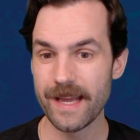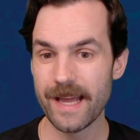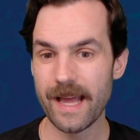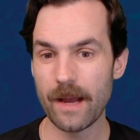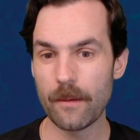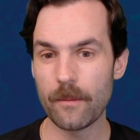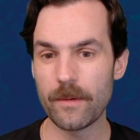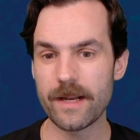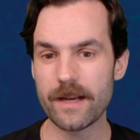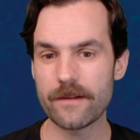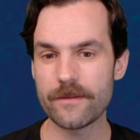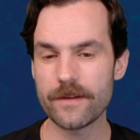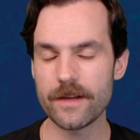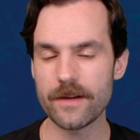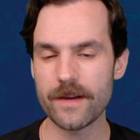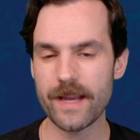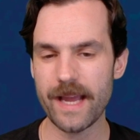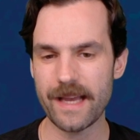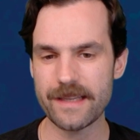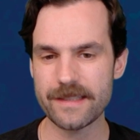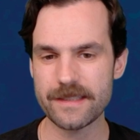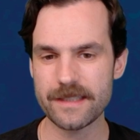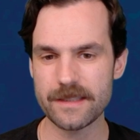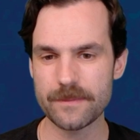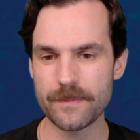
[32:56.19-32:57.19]
And whenever you
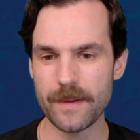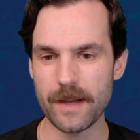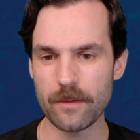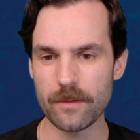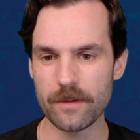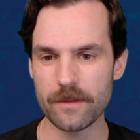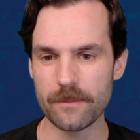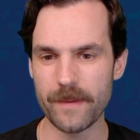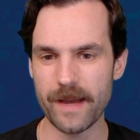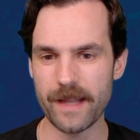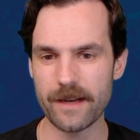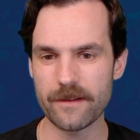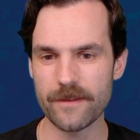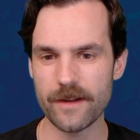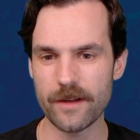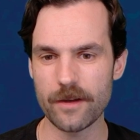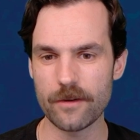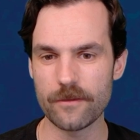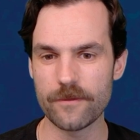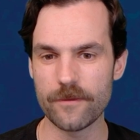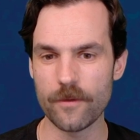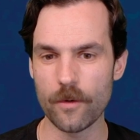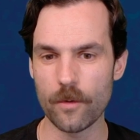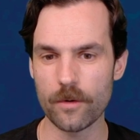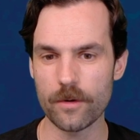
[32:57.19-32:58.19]
cast a spell with mana value
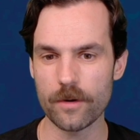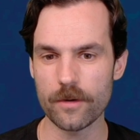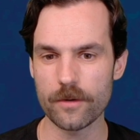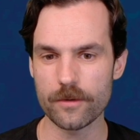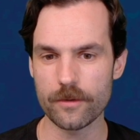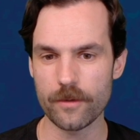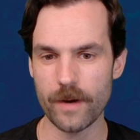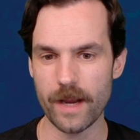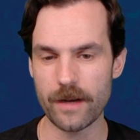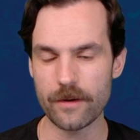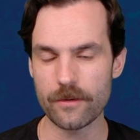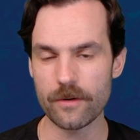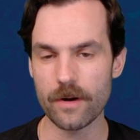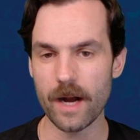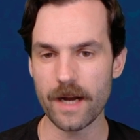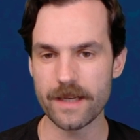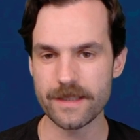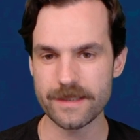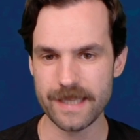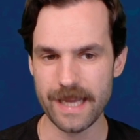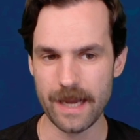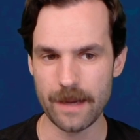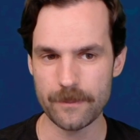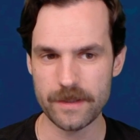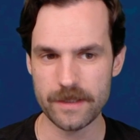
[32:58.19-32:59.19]
4 or greater,
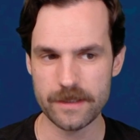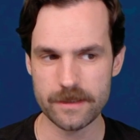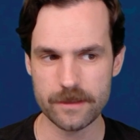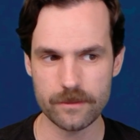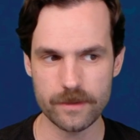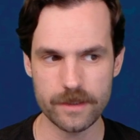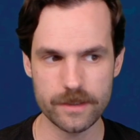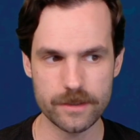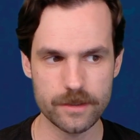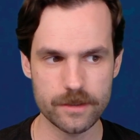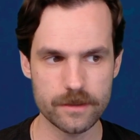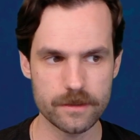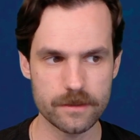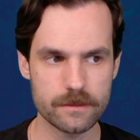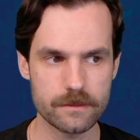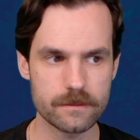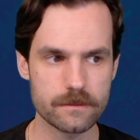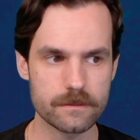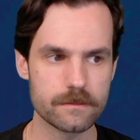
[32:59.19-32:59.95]
untap this creature.